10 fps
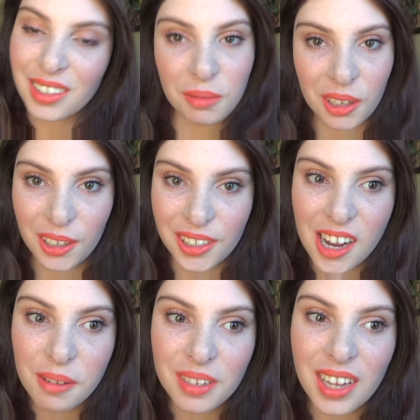some
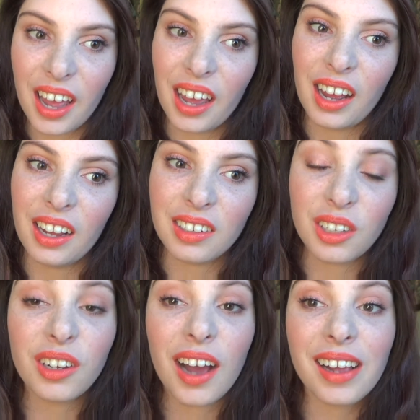close-ups and
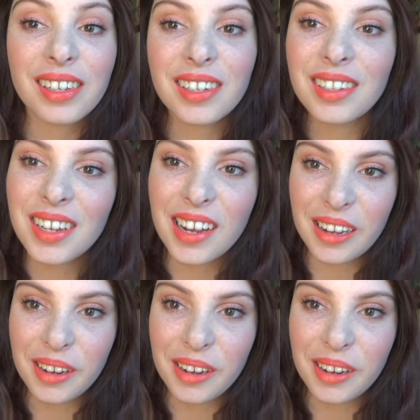you guys can see.